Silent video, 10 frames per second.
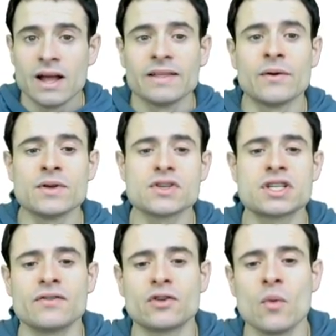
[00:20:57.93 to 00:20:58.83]
There is a
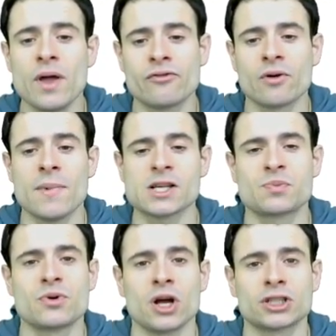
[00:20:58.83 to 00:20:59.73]
shift away from mass
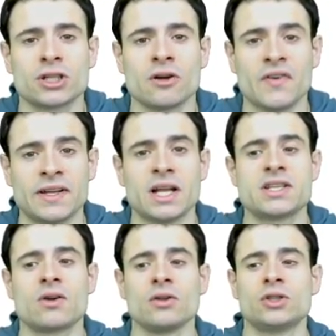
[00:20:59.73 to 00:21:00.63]
production of
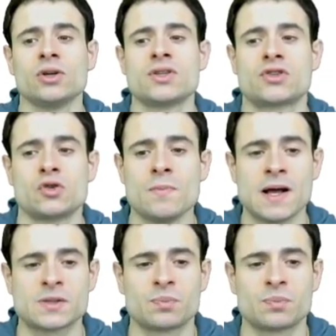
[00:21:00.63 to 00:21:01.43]
identical goods to mass